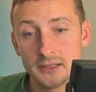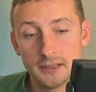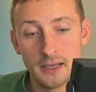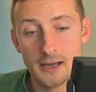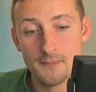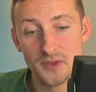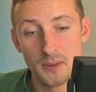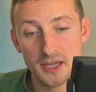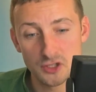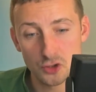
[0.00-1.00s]
And
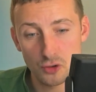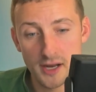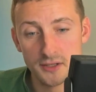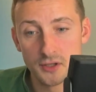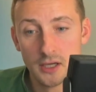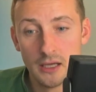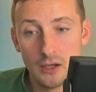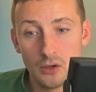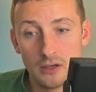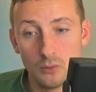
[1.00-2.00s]
that is a trend
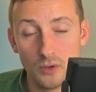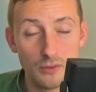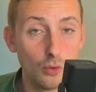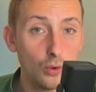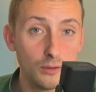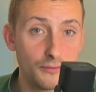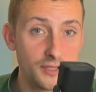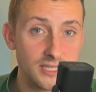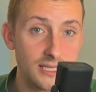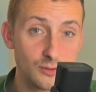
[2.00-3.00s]
with all of the teams,